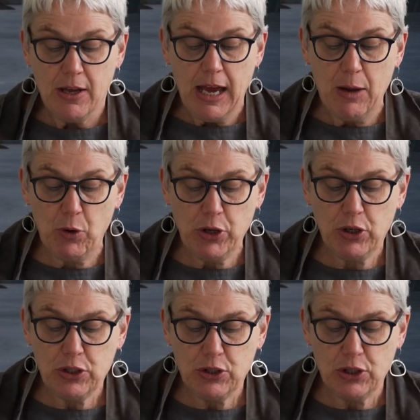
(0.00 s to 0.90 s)
And what you're
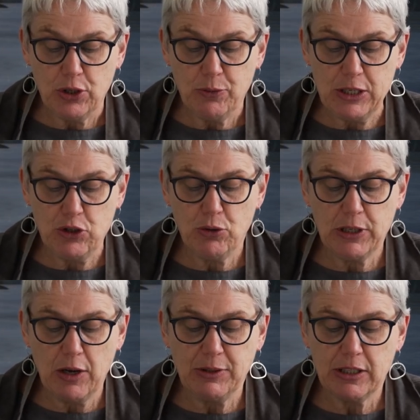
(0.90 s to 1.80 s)
going to do is you're
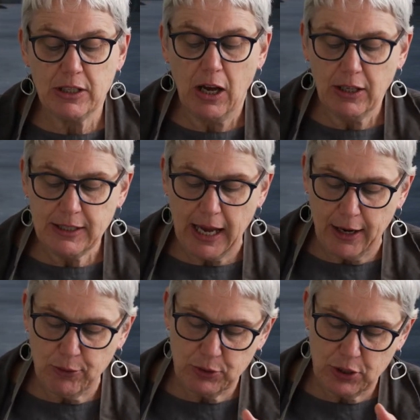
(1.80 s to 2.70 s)
going to cut
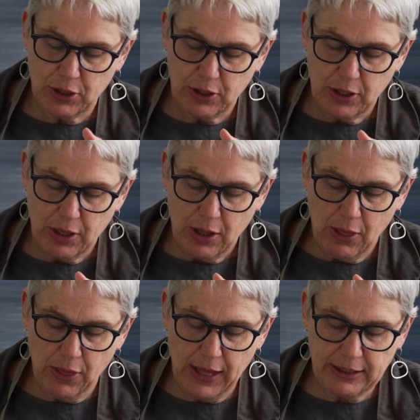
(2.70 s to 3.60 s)
out
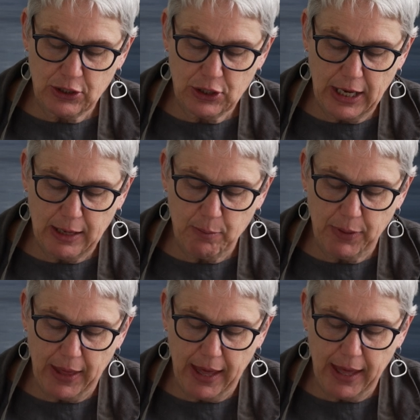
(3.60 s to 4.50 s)
that shape
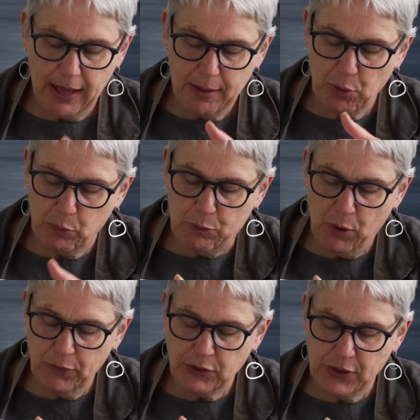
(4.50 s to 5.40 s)
there, but we
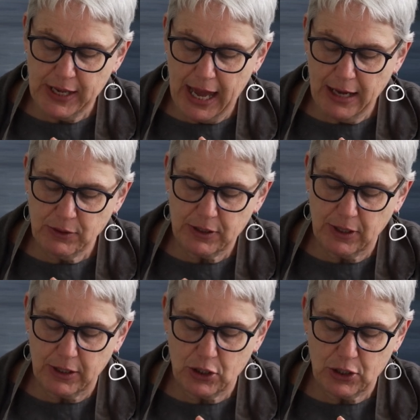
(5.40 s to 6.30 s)
want the
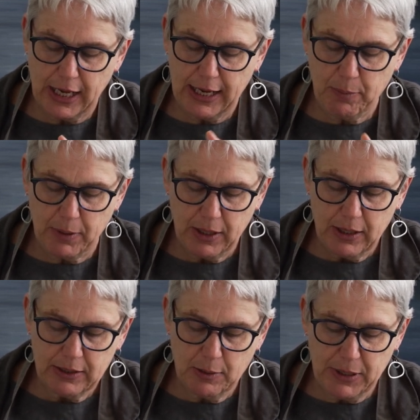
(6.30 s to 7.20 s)
outside shape
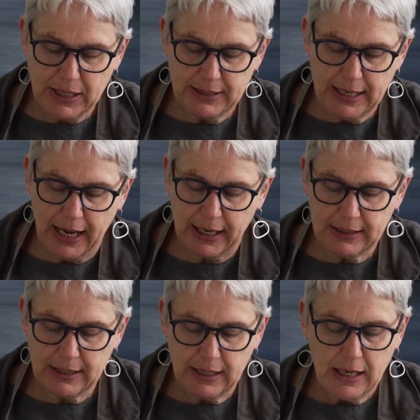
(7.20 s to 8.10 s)
to be intact.